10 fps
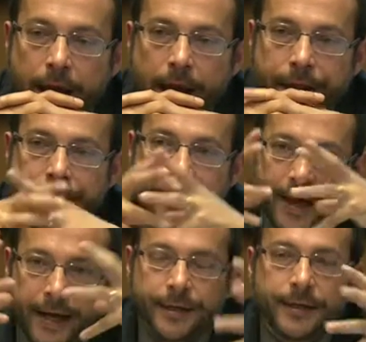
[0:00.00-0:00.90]
And
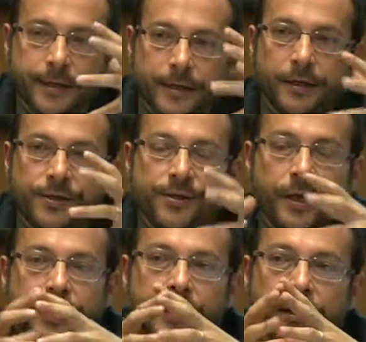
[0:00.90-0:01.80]
that, let's
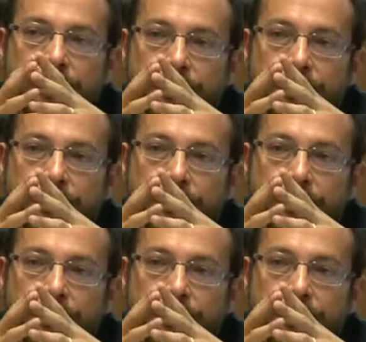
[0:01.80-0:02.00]
say,